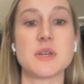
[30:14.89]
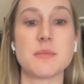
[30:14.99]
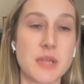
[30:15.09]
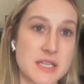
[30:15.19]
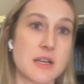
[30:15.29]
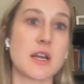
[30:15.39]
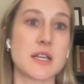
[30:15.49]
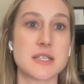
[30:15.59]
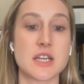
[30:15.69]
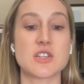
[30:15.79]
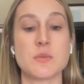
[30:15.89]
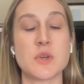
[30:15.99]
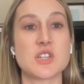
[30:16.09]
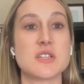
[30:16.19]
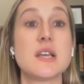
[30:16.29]
we placed on extinction,
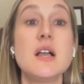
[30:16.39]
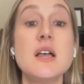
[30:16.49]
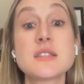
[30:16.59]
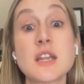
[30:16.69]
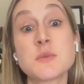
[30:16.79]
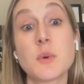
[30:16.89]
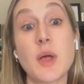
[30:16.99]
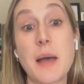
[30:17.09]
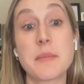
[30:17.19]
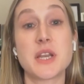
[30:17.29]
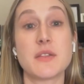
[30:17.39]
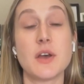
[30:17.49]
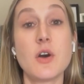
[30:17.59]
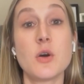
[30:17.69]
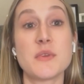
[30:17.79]
which is sometimes what will happen in
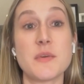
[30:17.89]
the home.